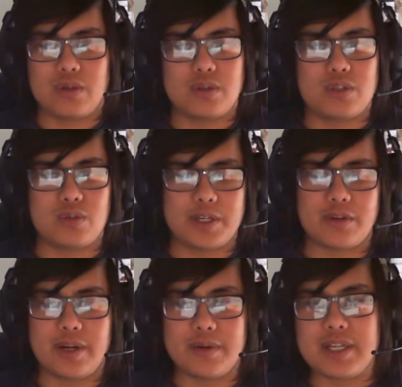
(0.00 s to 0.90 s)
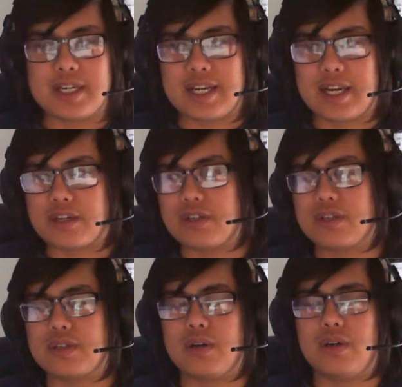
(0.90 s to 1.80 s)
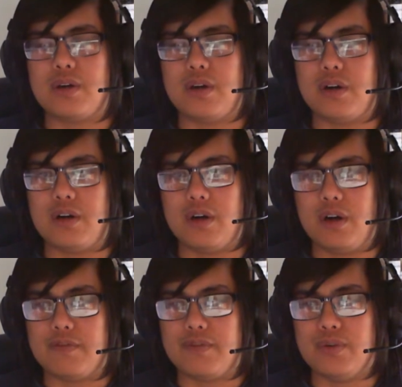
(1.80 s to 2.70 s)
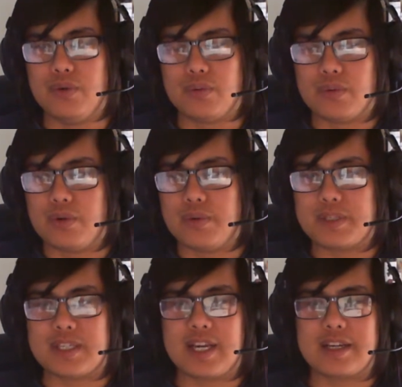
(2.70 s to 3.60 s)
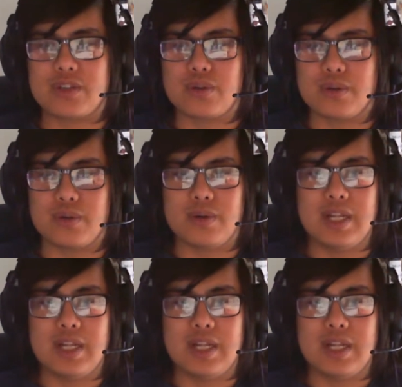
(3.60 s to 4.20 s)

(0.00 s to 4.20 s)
switch around the attackers of who was attacking. So